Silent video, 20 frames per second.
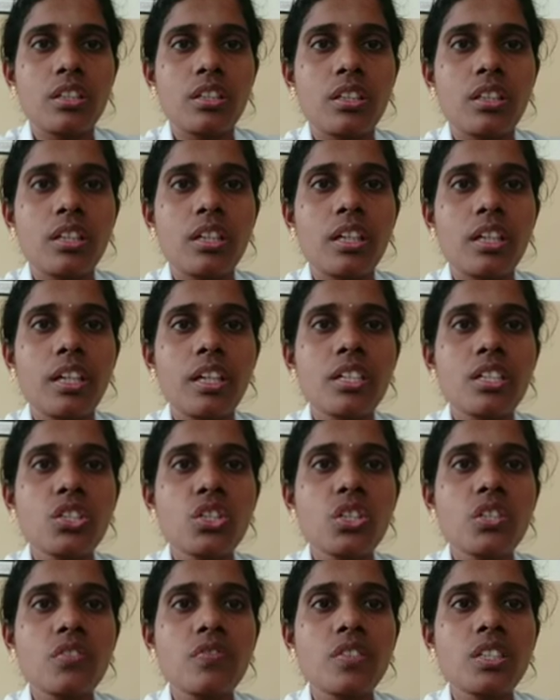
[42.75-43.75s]
the
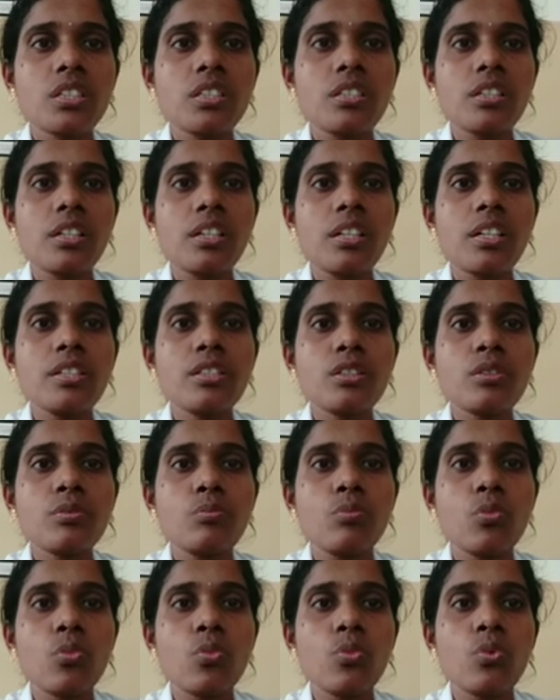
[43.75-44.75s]
energy which is released
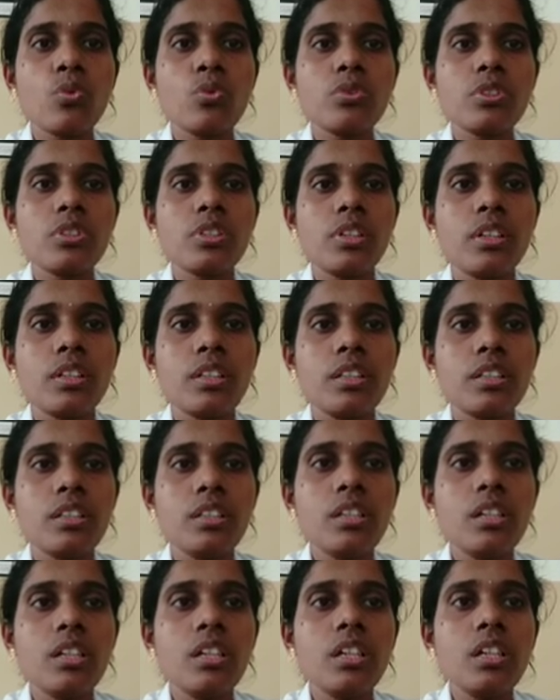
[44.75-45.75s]
most at the
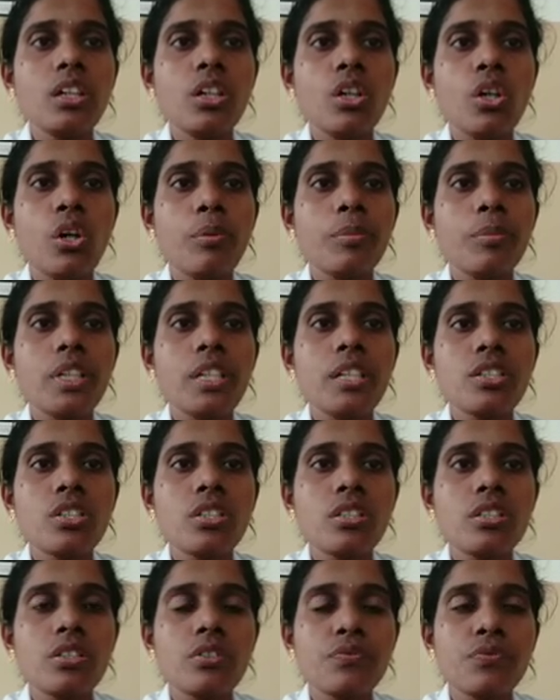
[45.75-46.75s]

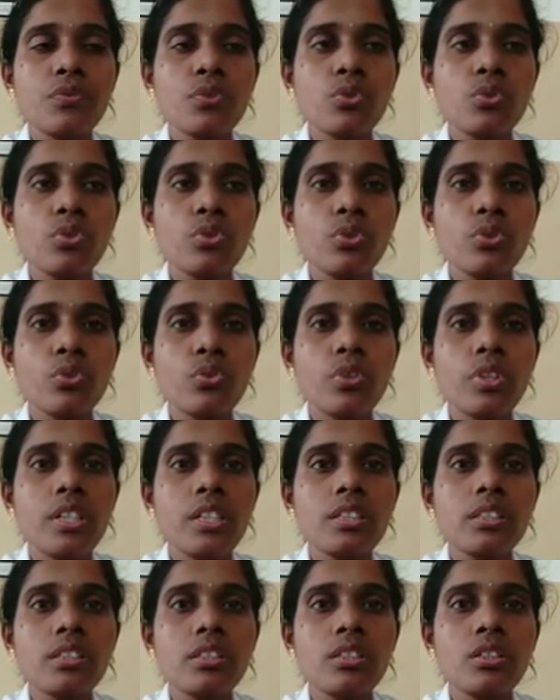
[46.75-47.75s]
combinations of two
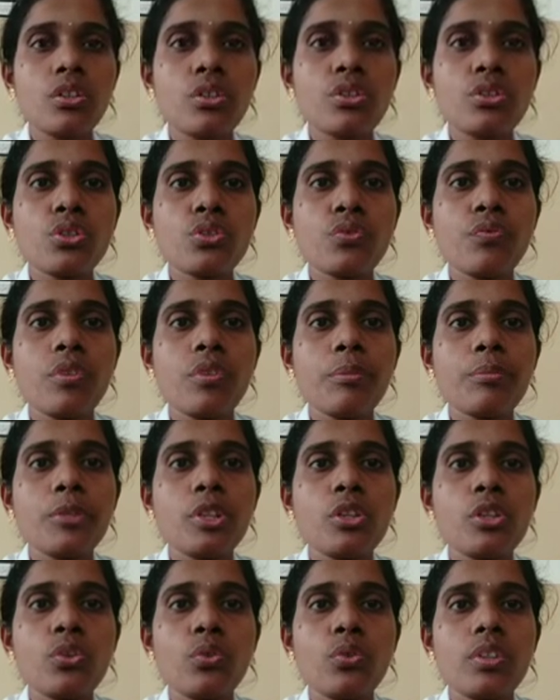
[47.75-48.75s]
nucleons in order to form the
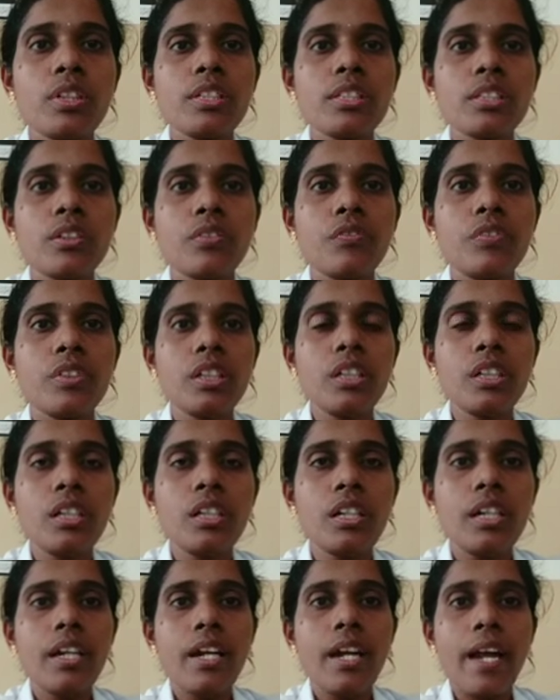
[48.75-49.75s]
nucleus of the
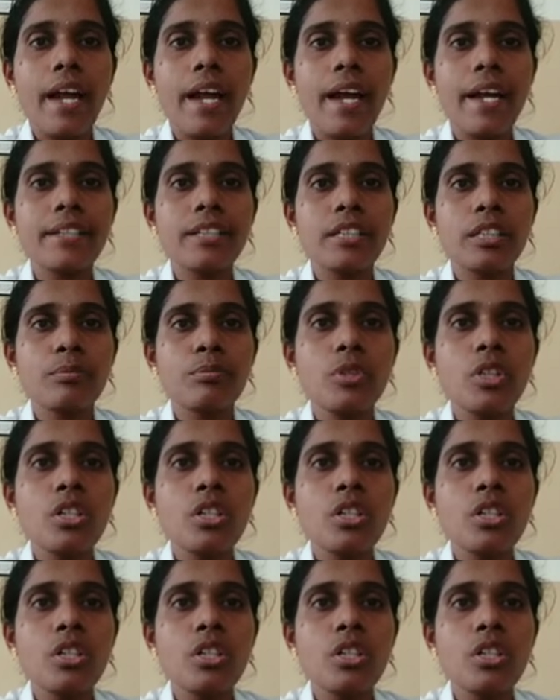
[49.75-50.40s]
atom.